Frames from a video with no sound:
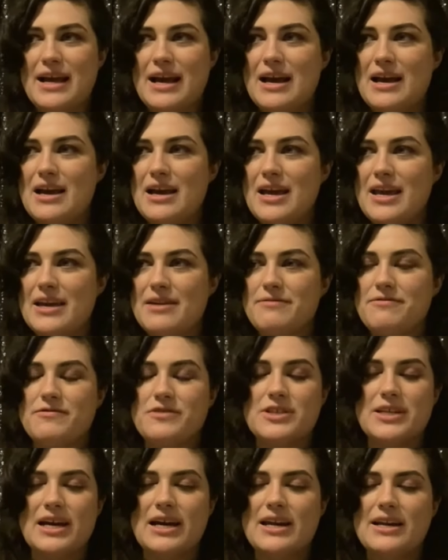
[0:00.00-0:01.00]

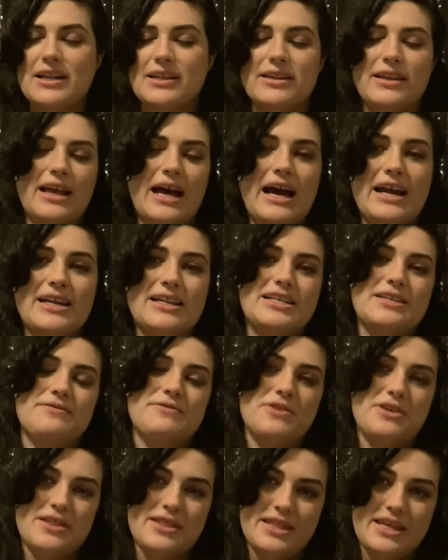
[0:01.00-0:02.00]
I've done a lot of
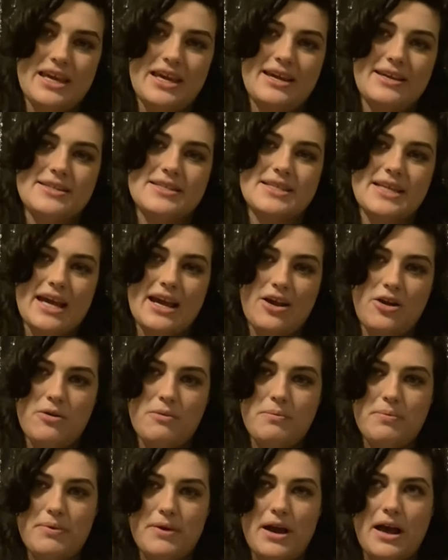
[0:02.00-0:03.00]
different things to
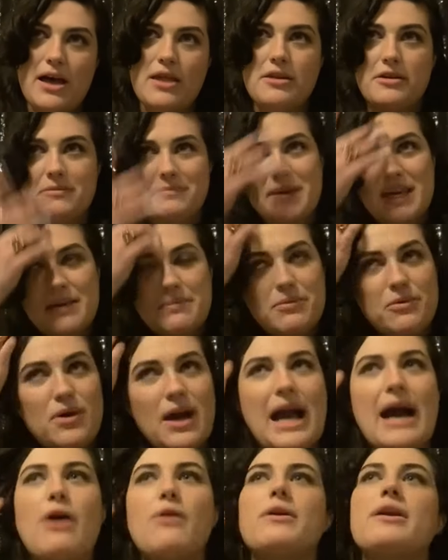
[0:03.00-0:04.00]
help other
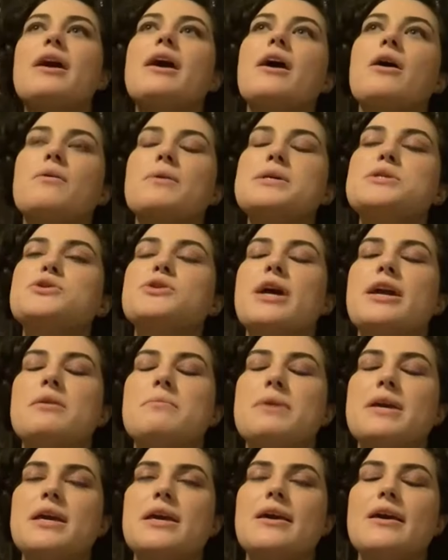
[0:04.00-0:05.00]
people out. And I always try
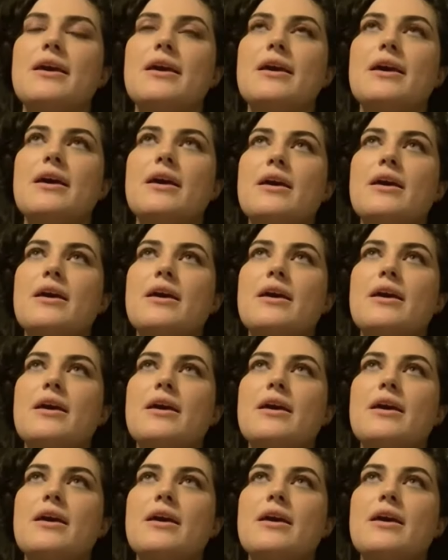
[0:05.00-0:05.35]
to be